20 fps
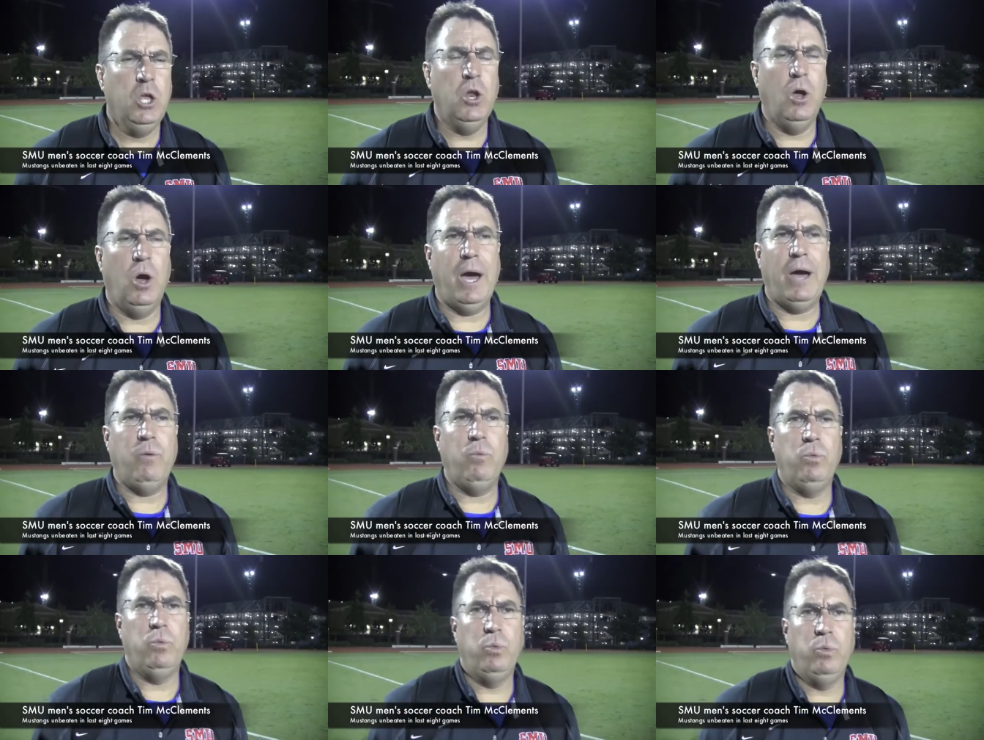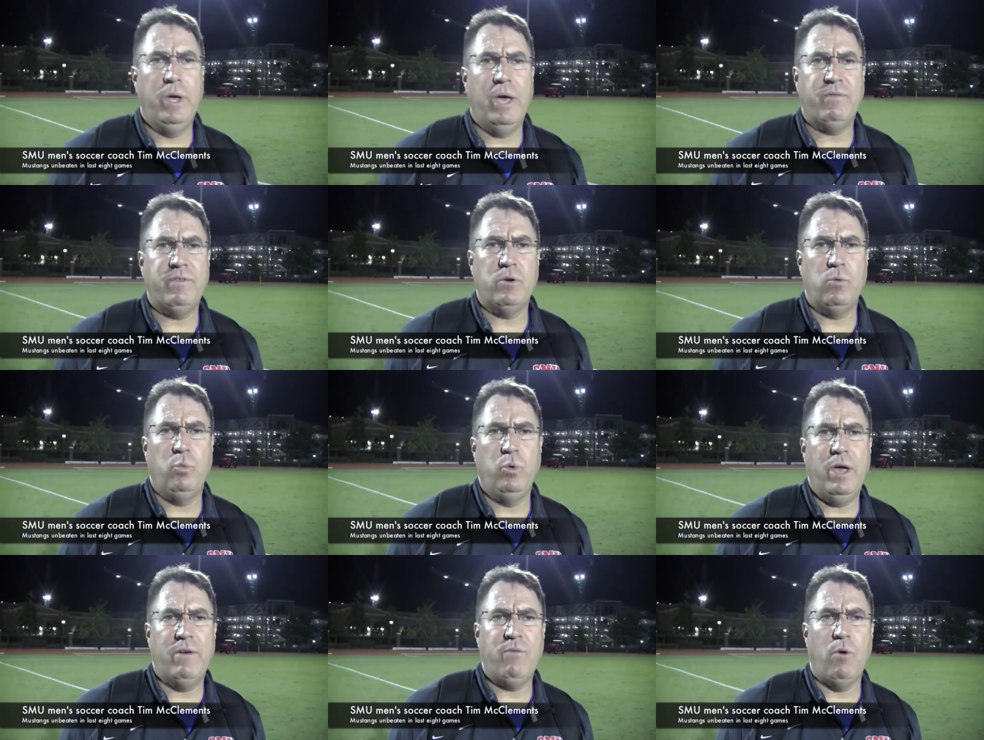You know, I, we haven't
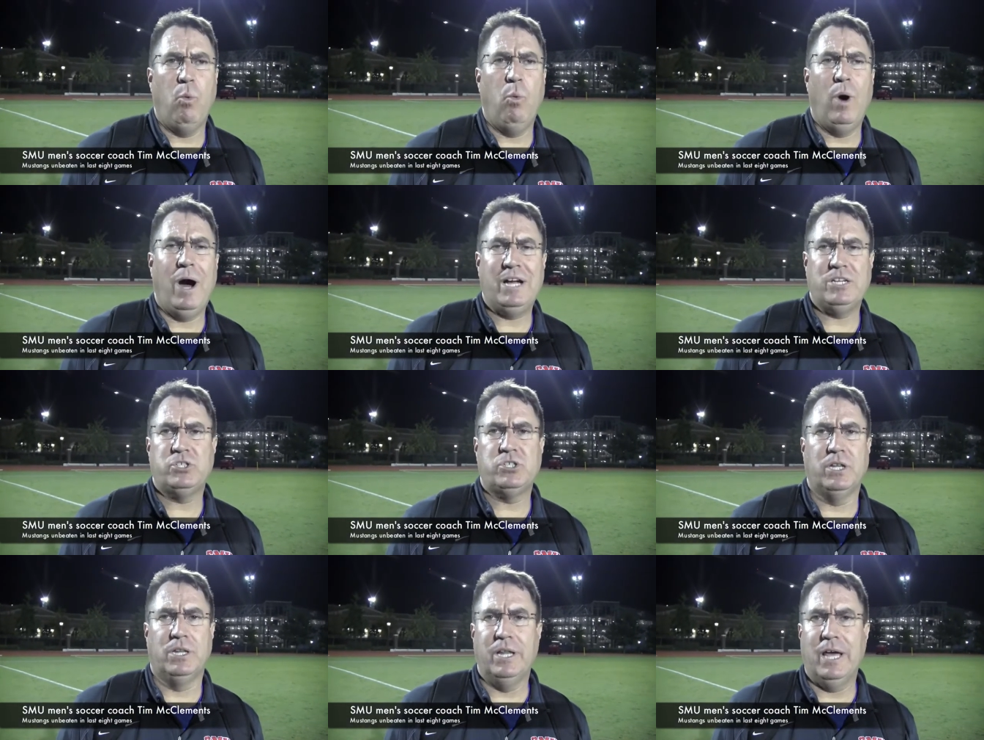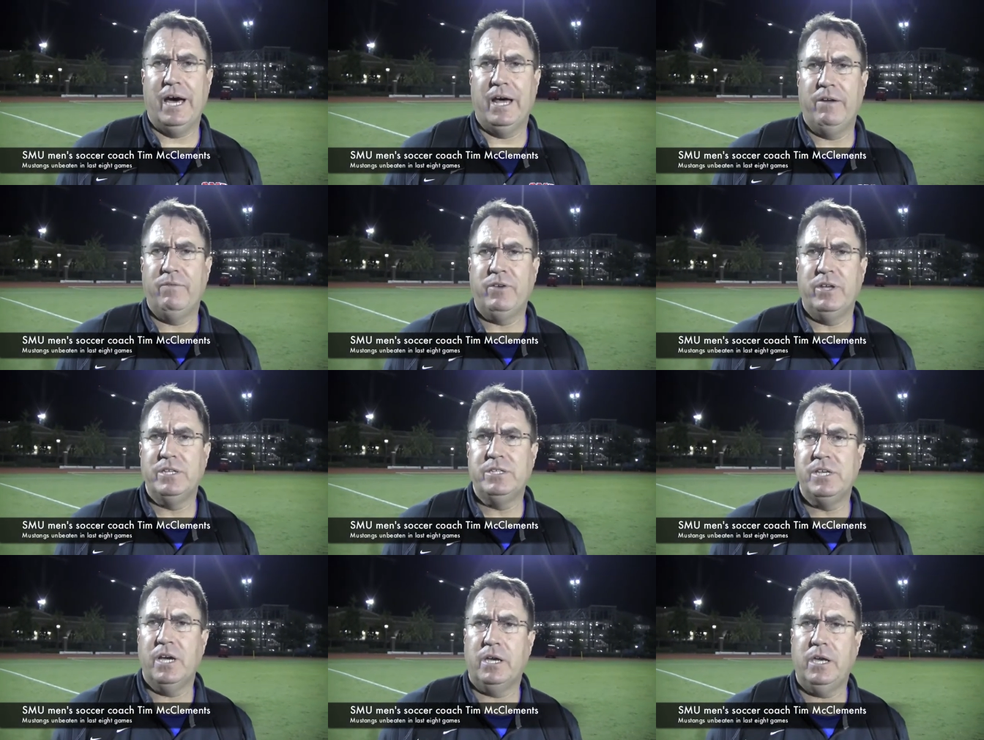we haven't watched a lot of
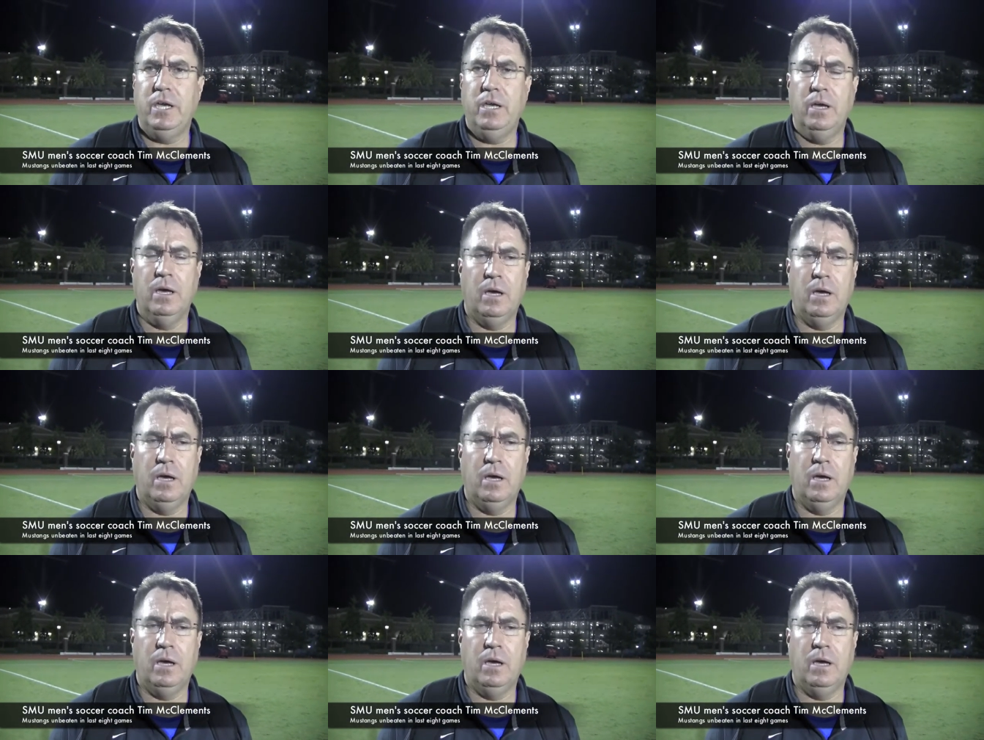Kentucky.